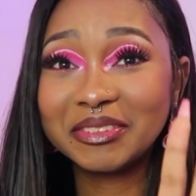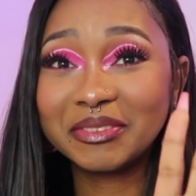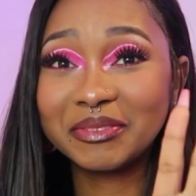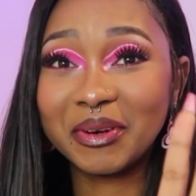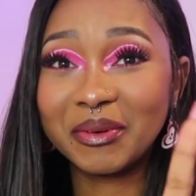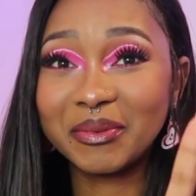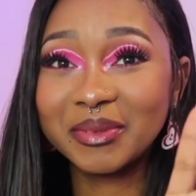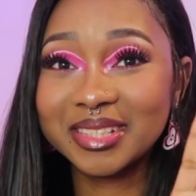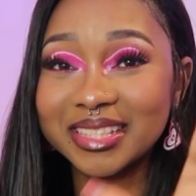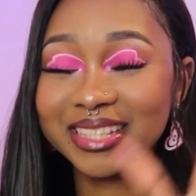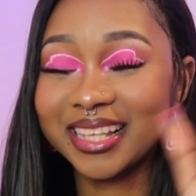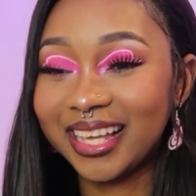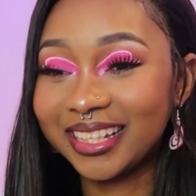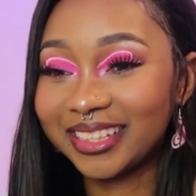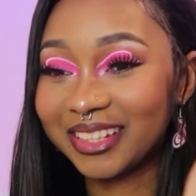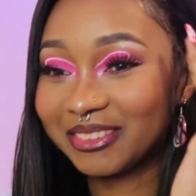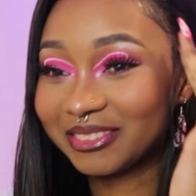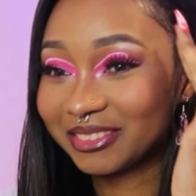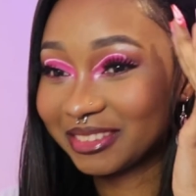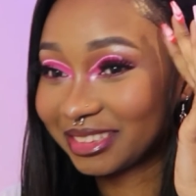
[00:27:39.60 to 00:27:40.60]
What was that?
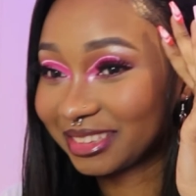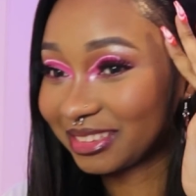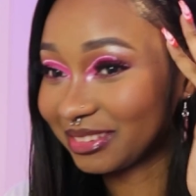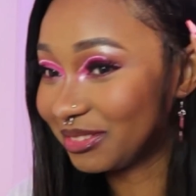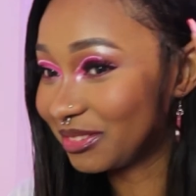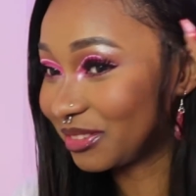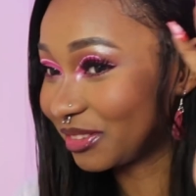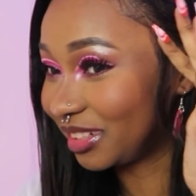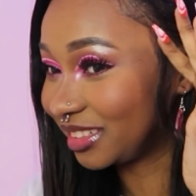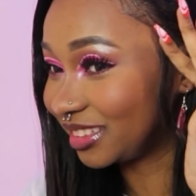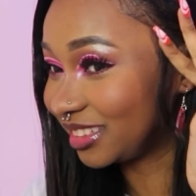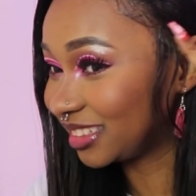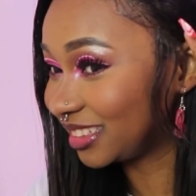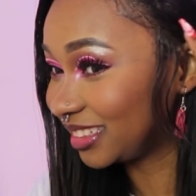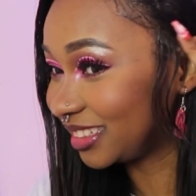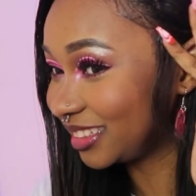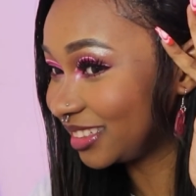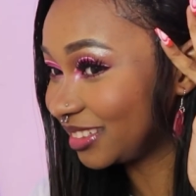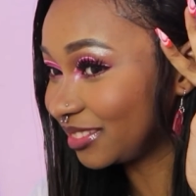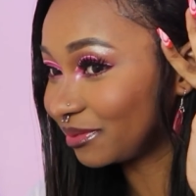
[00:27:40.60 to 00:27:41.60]
That was so
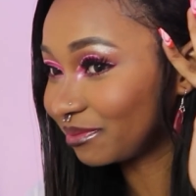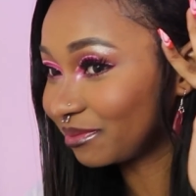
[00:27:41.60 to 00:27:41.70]
cringy.